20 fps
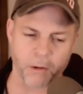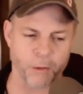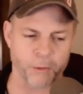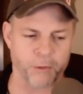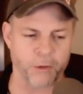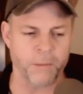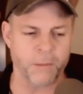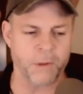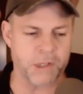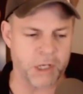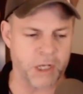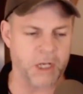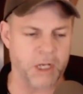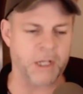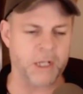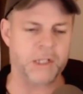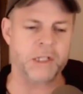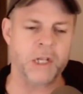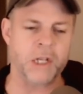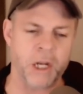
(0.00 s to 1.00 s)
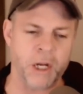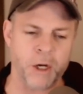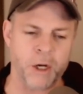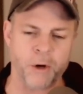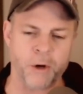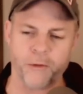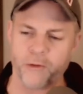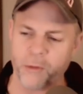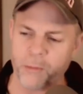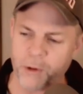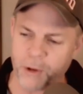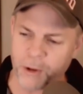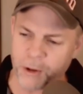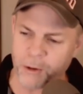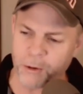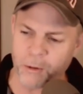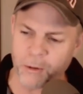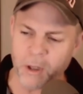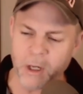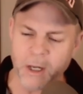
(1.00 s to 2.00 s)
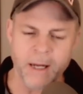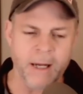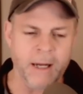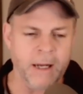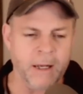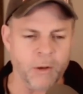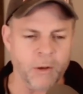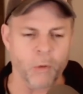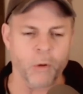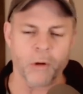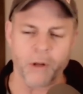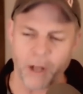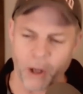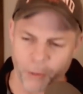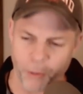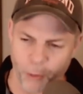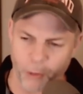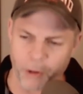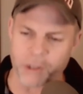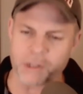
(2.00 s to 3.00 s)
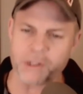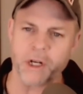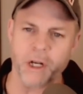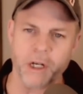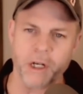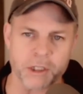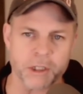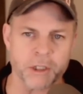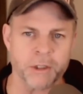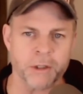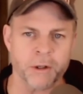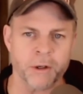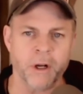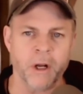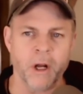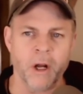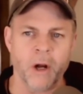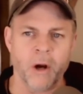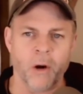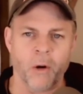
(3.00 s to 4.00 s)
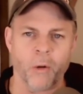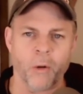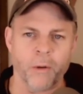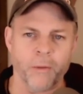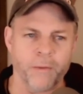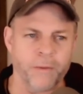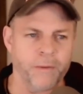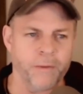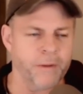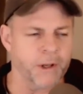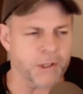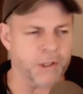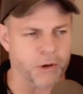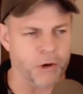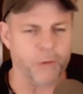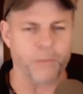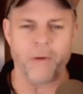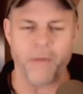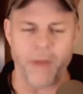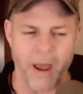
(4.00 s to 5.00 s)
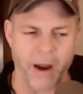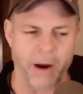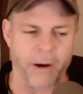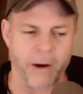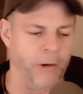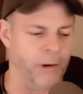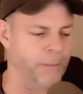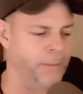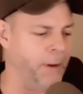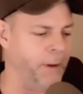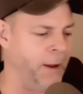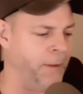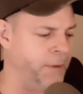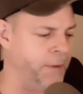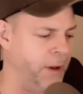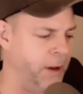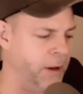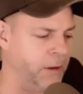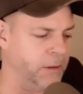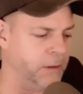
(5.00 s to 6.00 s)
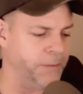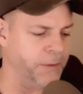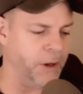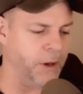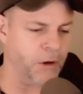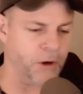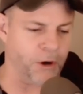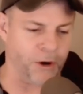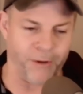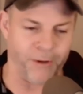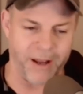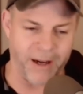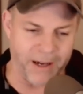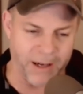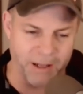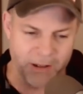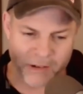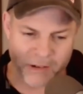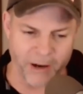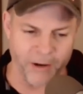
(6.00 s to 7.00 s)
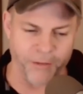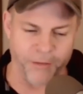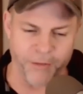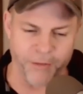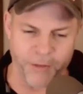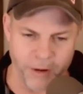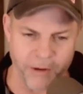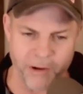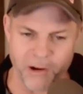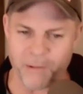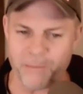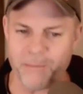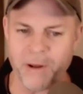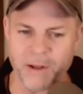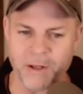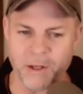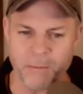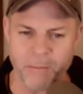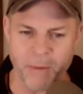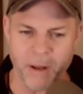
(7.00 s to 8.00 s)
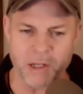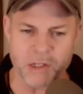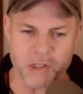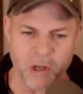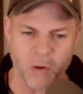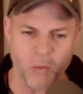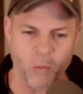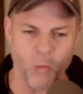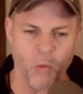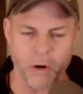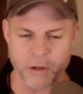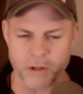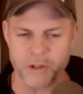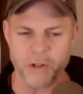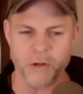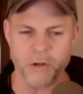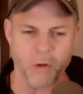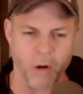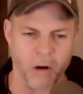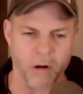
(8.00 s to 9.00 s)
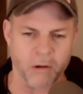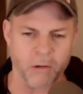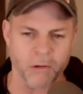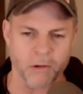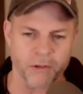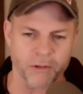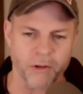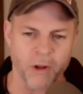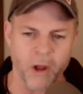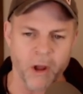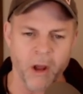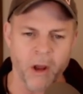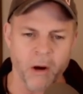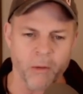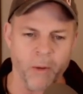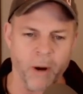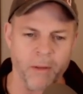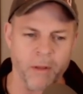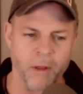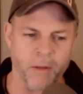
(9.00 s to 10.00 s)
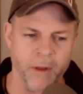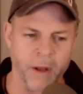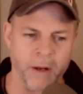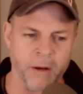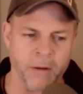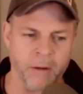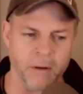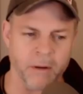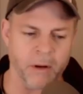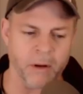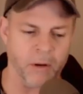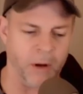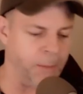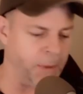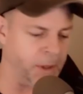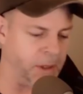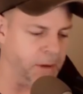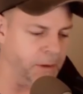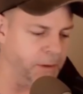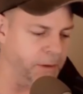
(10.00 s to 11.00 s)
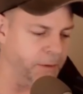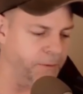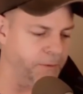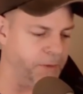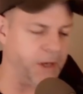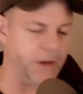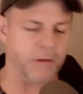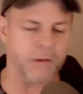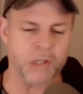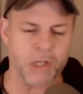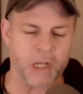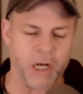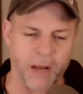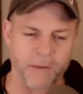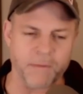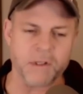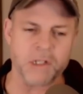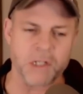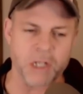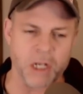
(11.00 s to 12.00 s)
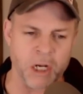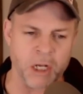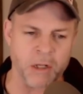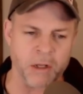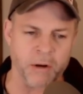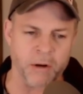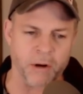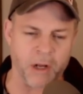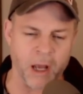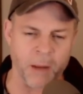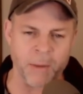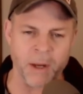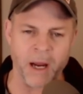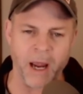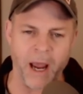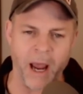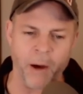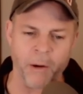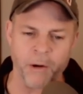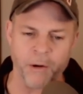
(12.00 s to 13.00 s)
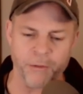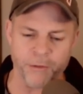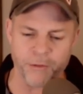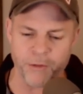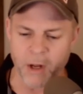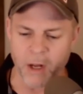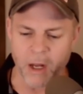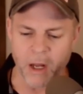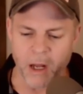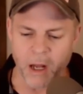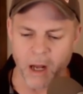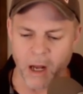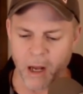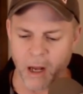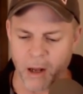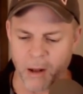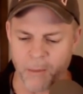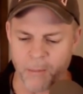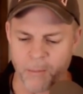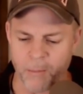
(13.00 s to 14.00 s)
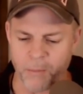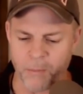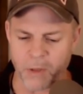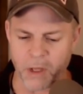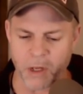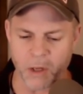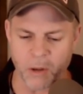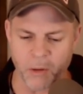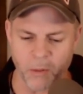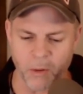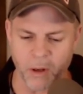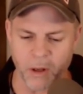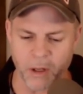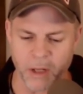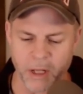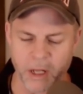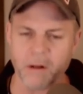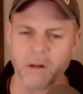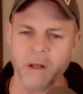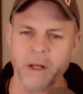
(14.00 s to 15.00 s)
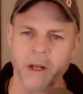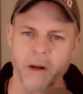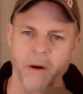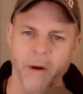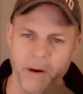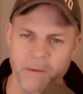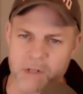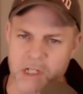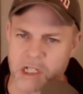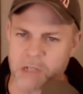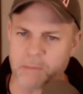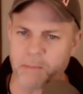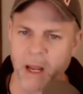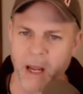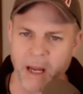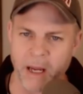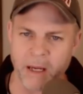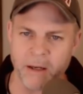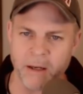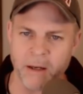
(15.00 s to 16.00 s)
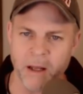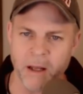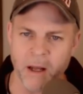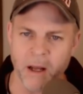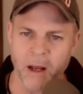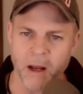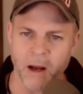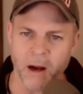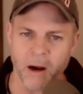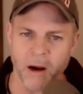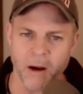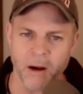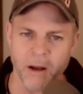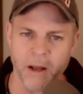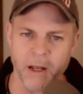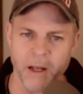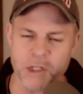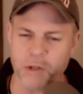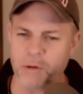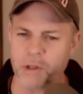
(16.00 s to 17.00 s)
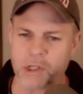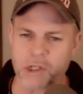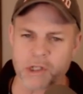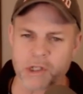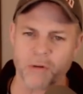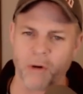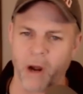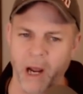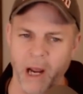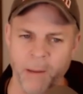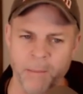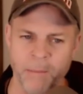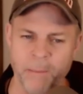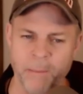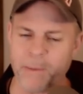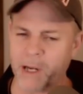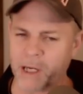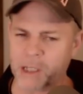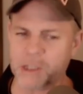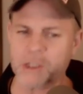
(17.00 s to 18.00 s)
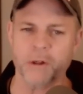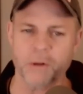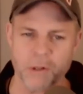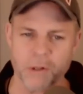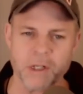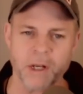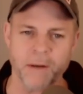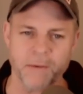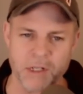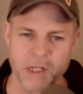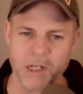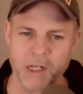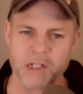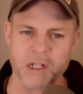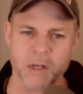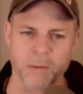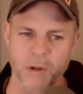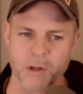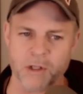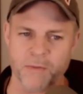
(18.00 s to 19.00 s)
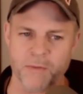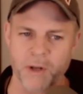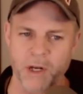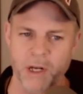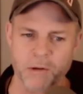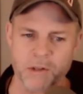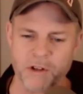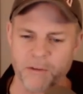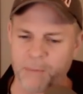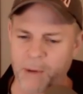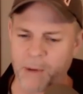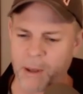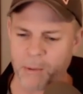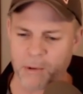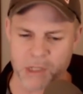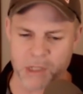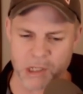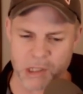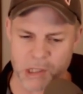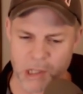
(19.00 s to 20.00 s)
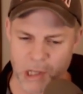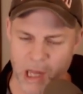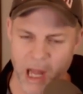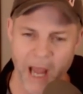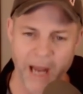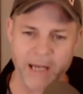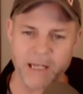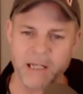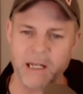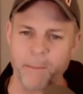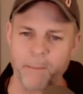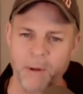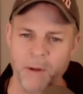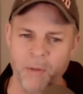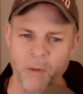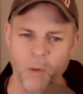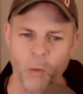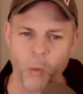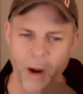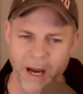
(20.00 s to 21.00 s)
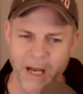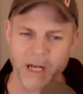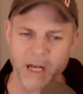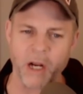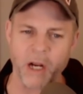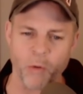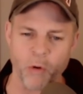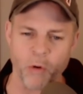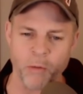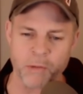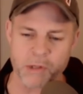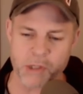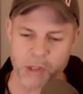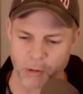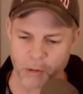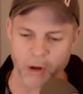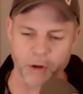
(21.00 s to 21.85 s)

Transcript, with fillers: from the CDC or from WHO, World Health Organization, or or this group or that group, and they'll they'll create an entire theory or opinion based on one or two articles rather than you know. I mean, the videos that I've seen that are coming out of um, you know uh, Italy or out of Spain uh, as you described the pictures i've seen some of those videos of people just lined up in the waiting rooms they're on